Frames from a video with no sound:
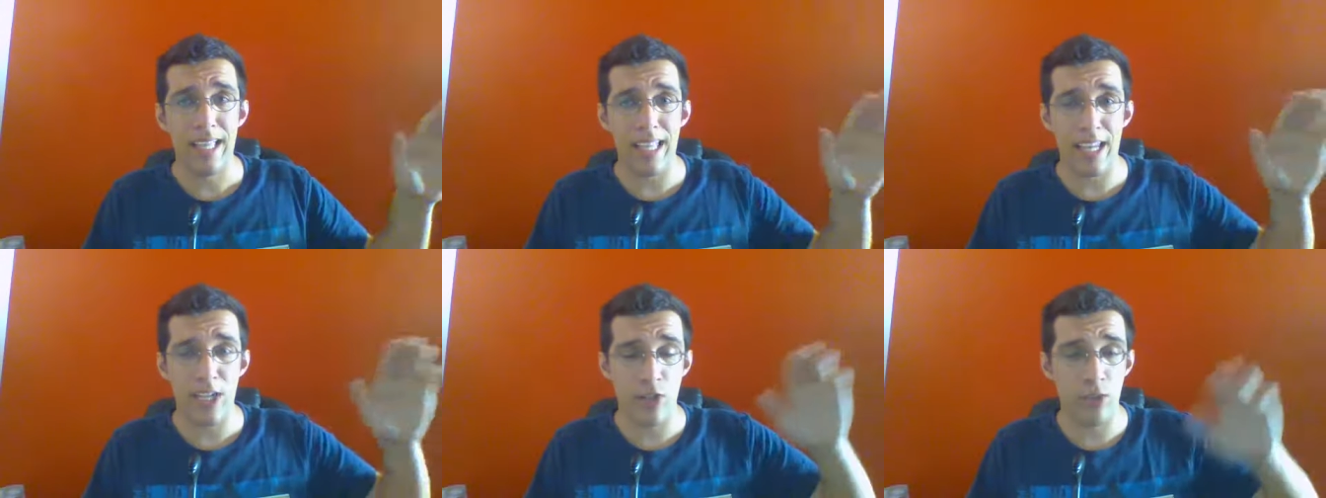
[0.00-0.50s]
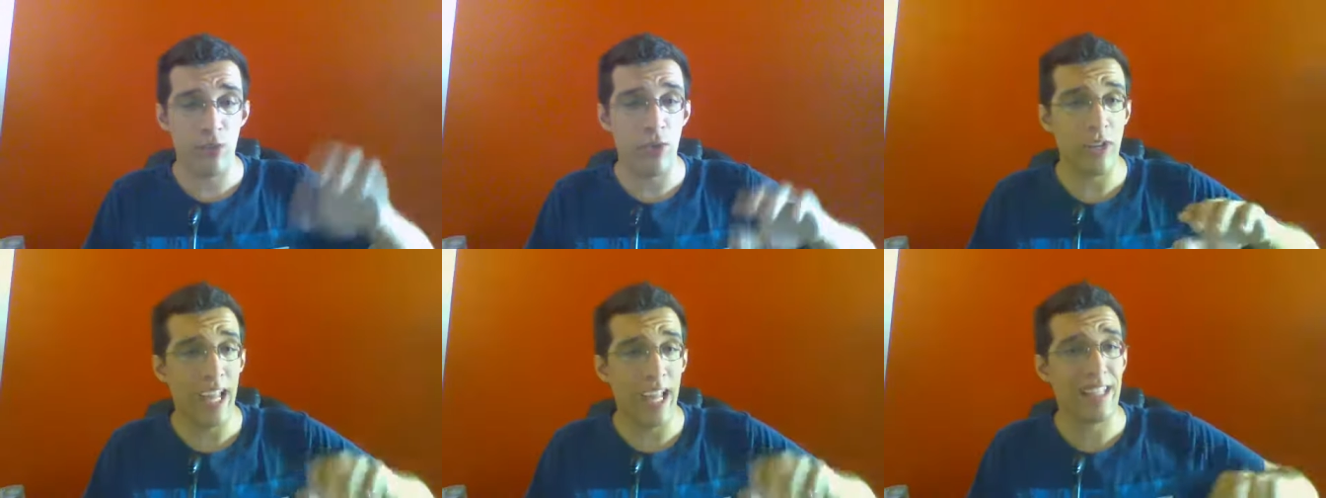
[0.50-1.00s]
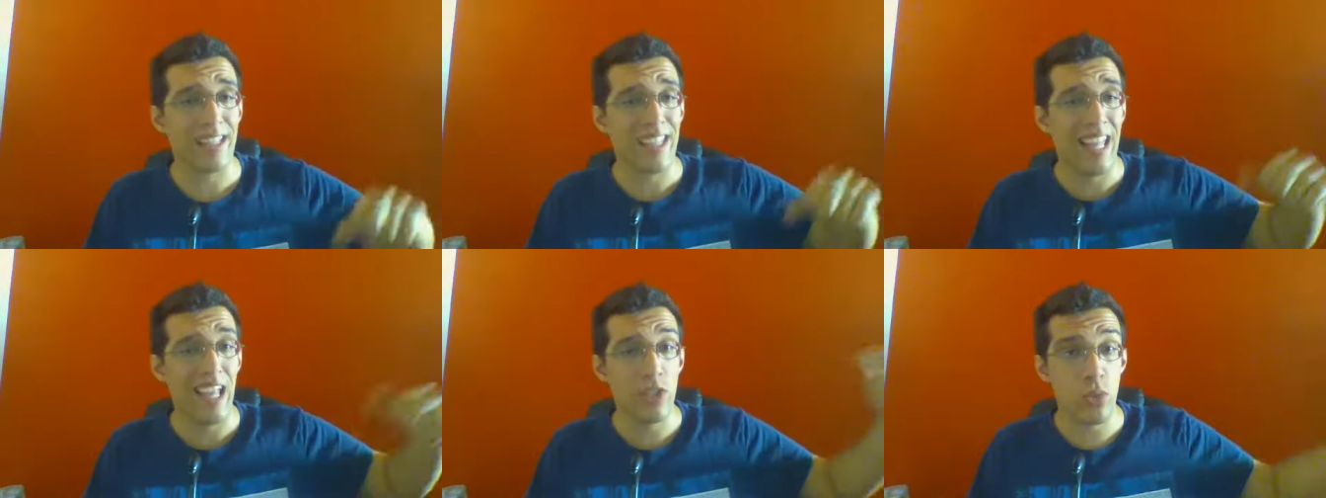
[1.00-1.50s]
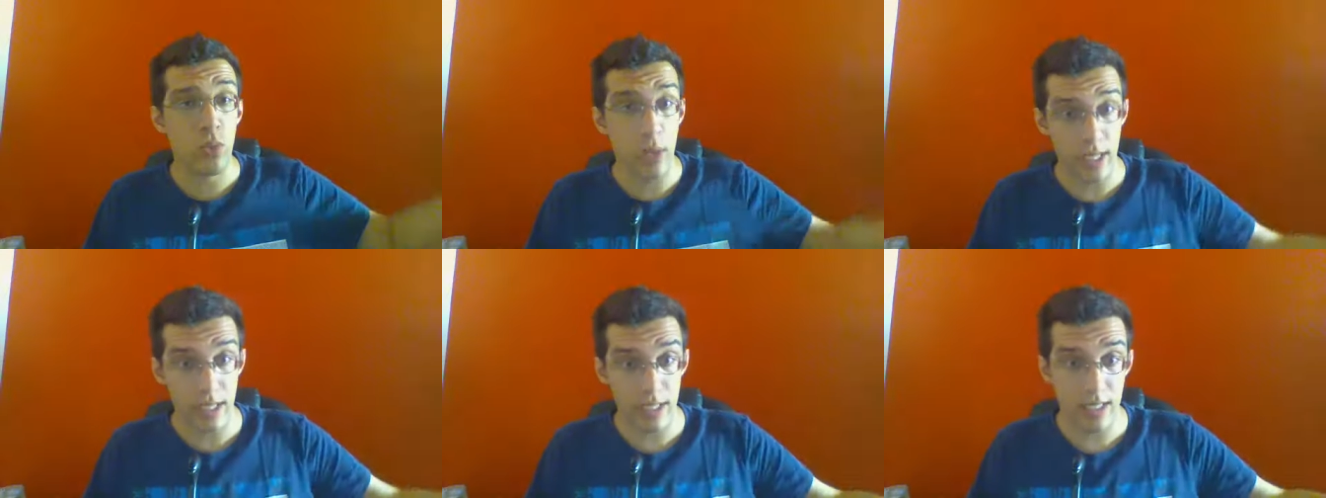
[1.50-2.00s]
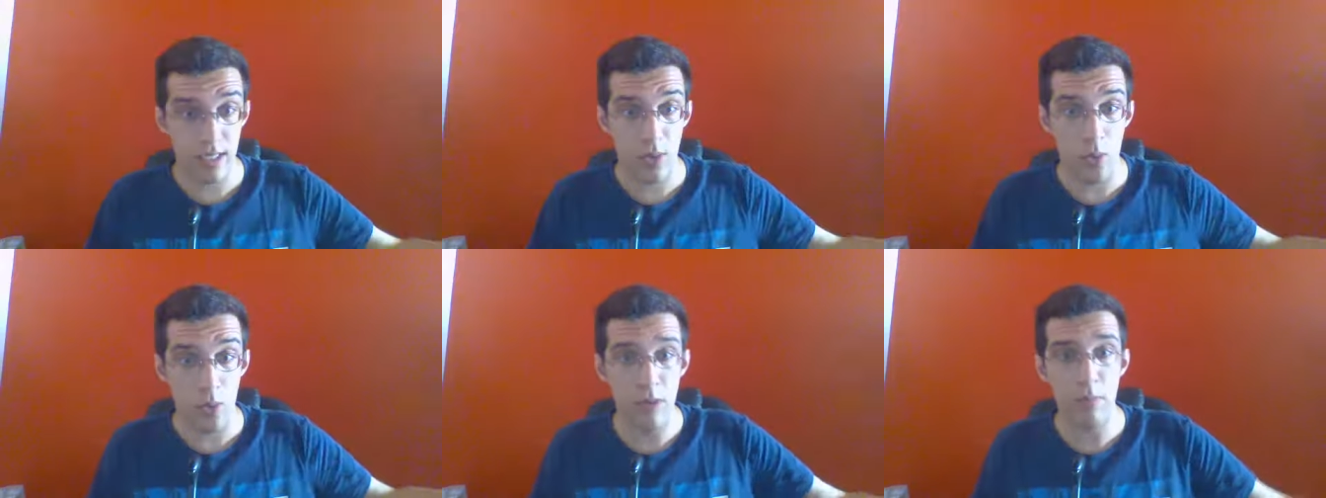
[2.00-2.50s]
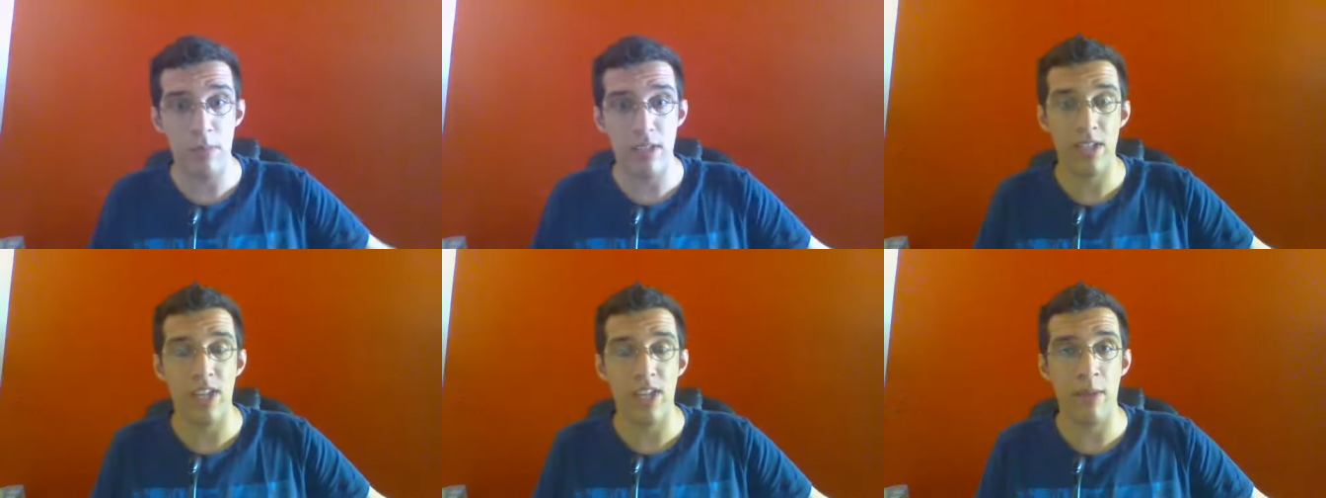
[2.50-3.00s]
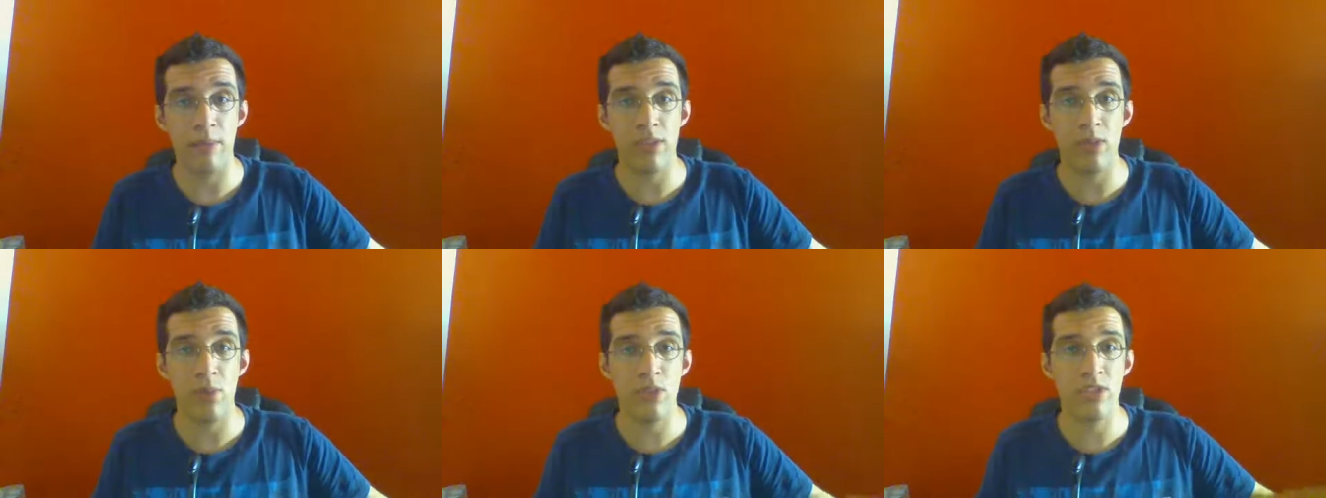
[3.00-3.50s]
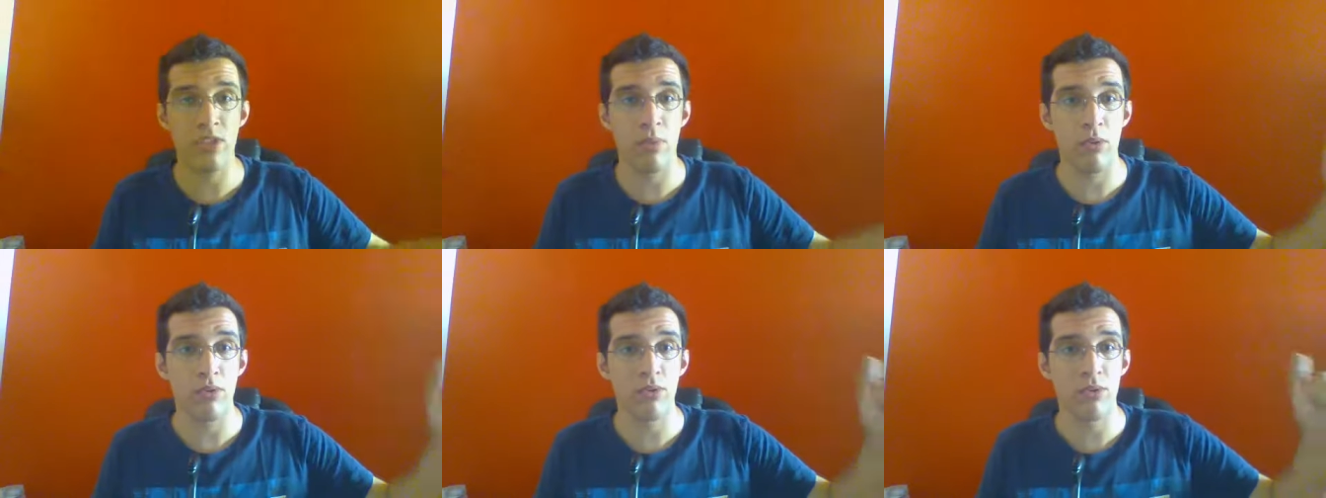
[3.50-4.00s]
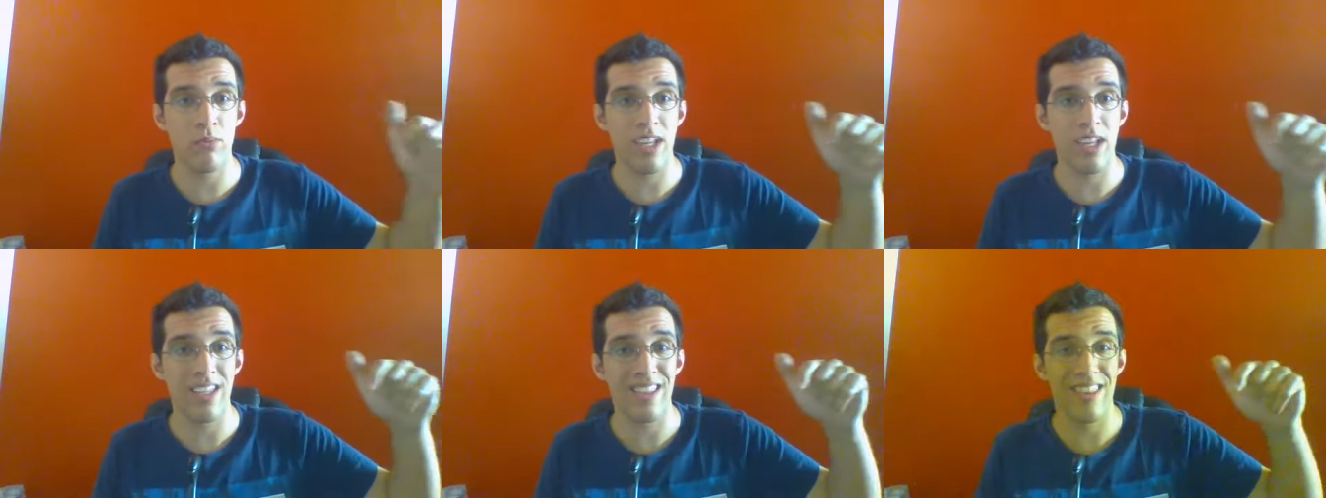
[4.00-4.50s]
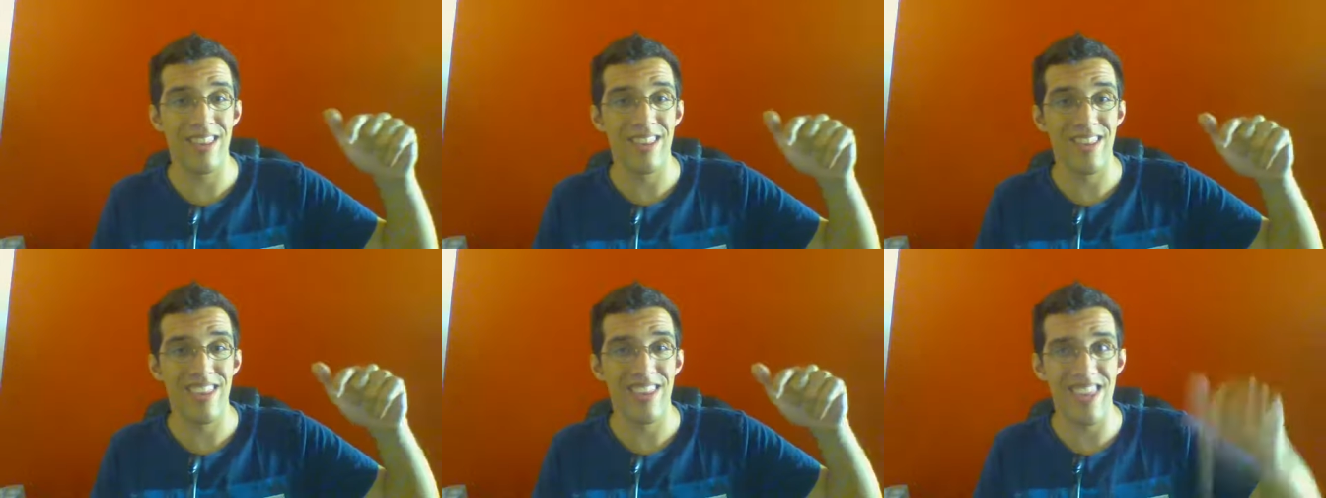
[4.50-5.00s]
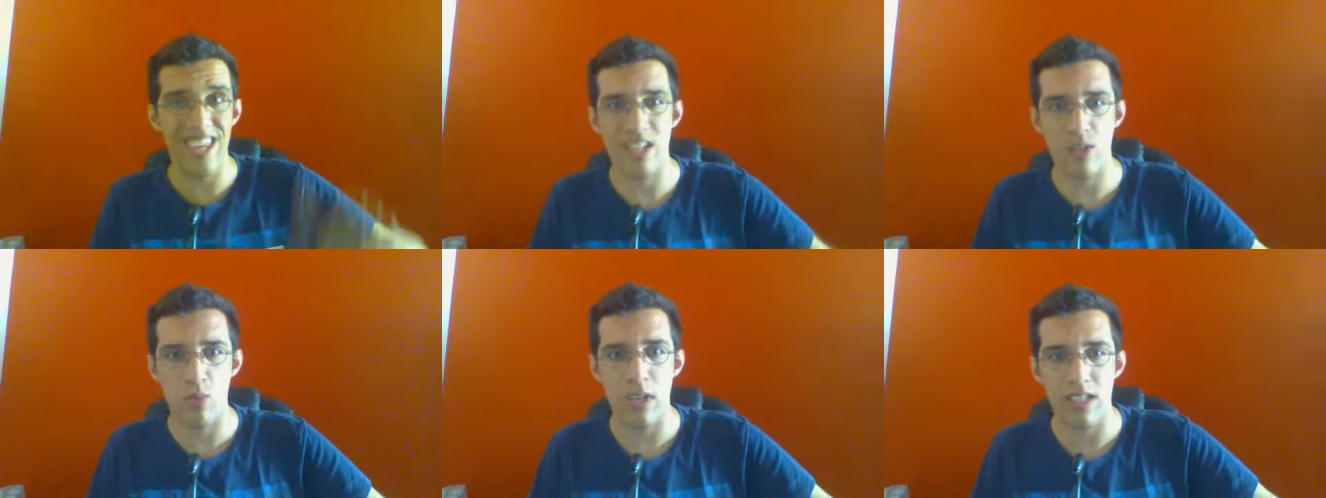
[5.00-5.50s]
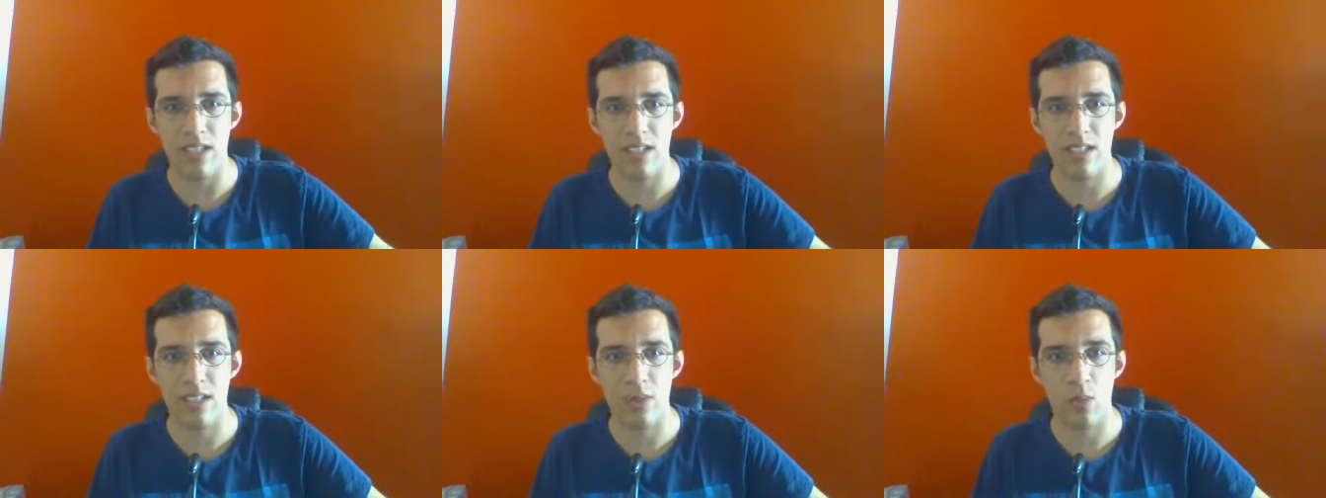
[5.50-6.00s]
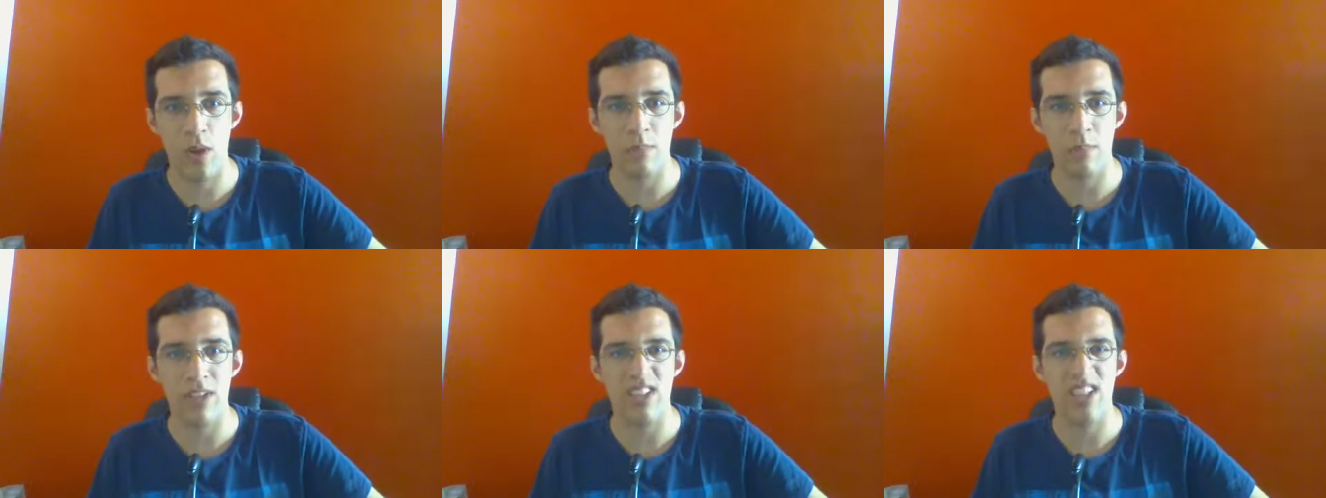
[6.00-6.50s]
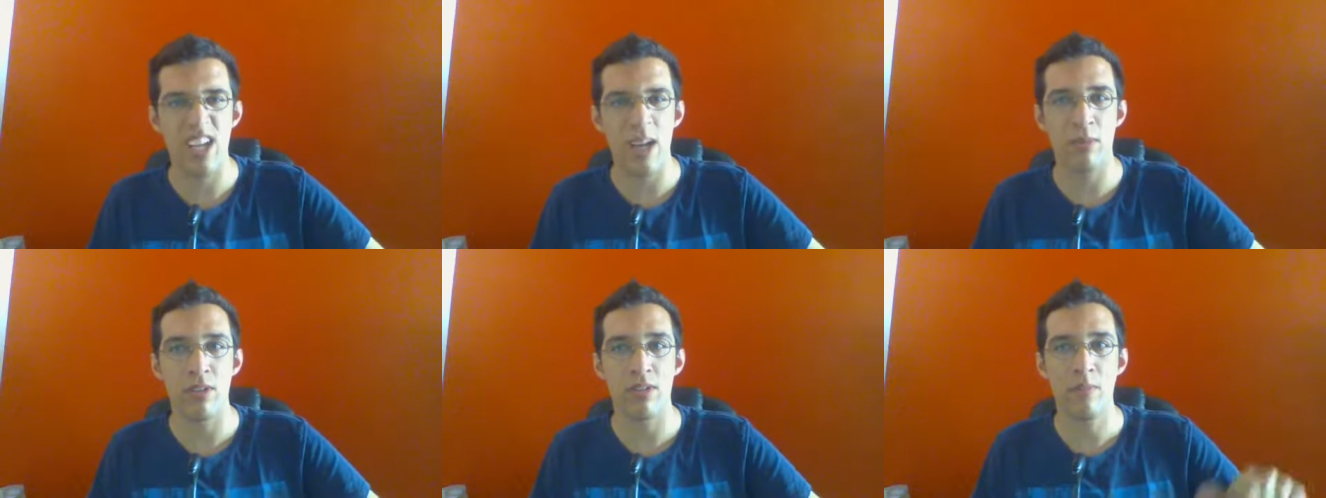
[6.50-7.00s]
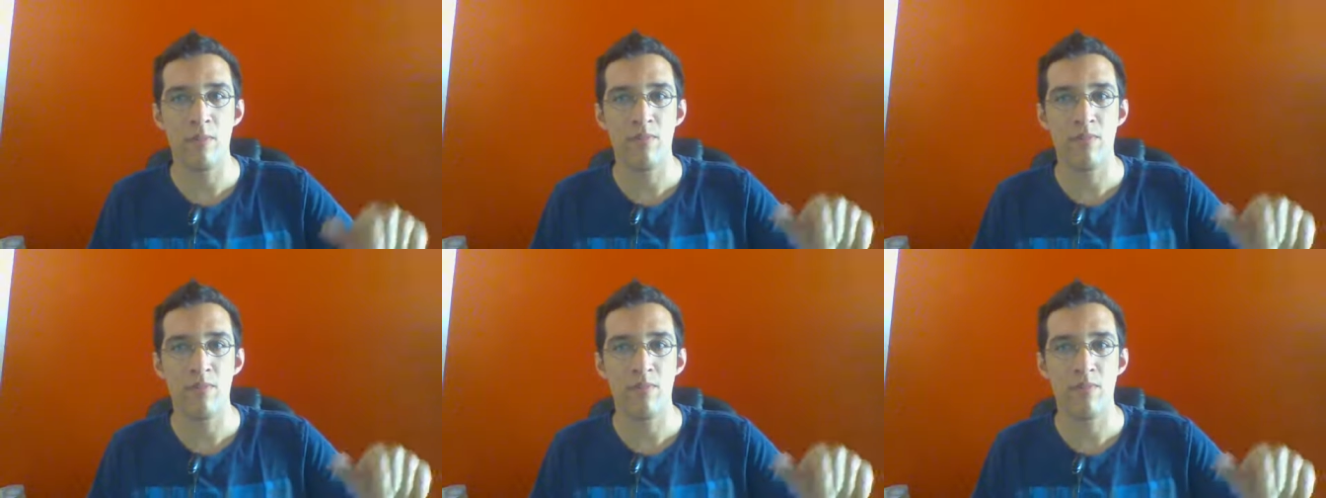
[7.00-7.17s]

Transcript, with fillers: Let us not forget, last week's One Piece chapter was supposed to be this week's One Piece chapter,